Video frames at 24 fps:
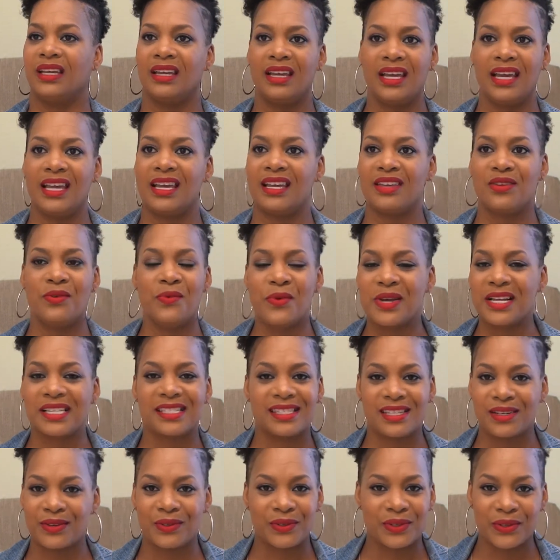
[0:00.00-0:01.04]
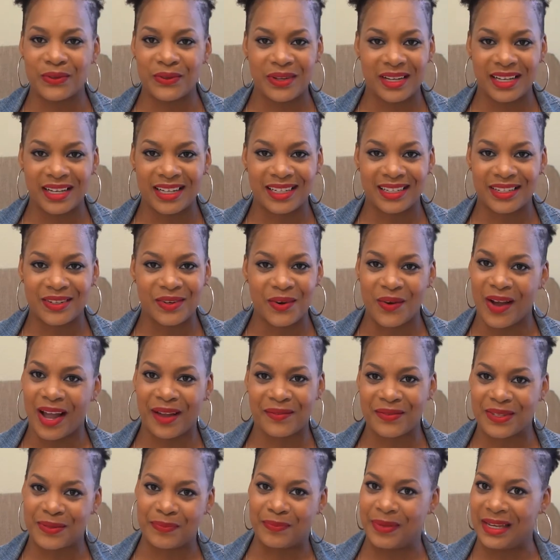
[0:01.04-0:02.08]
you can still do it. You don't
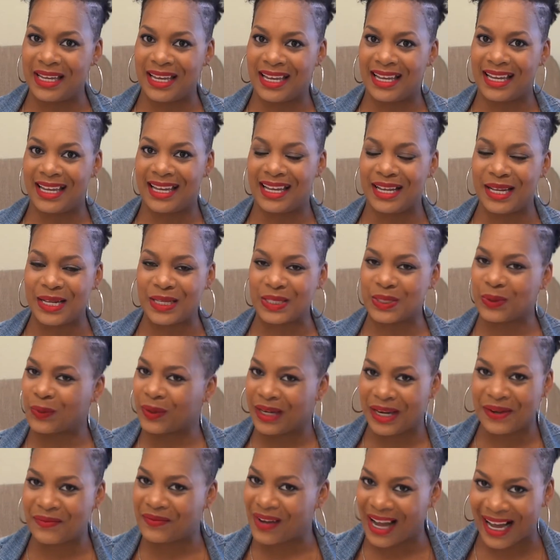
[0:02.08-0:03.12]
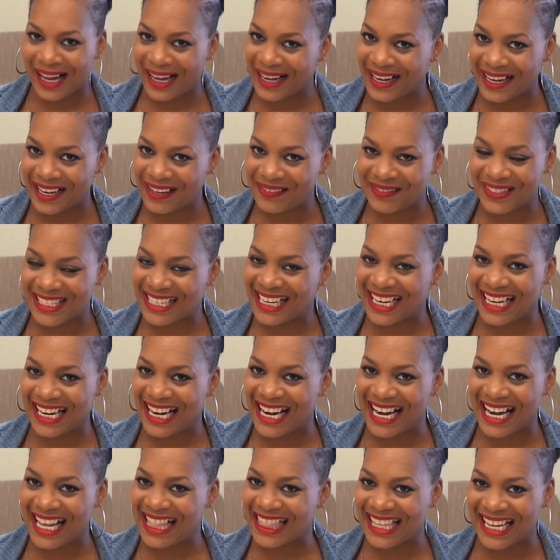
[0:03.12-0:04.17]
have to be 25 to get
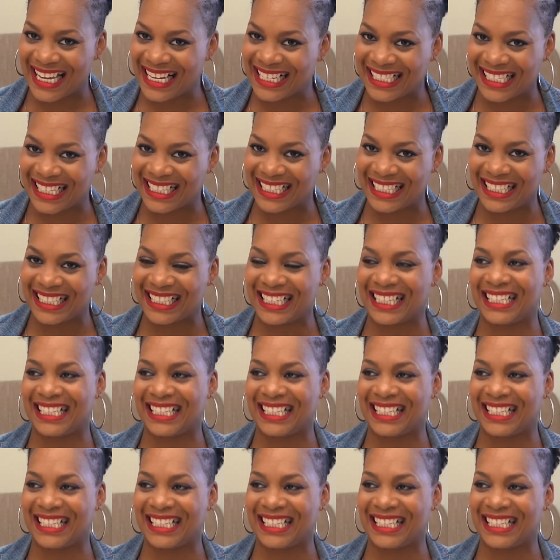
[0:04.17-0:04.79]
anything done.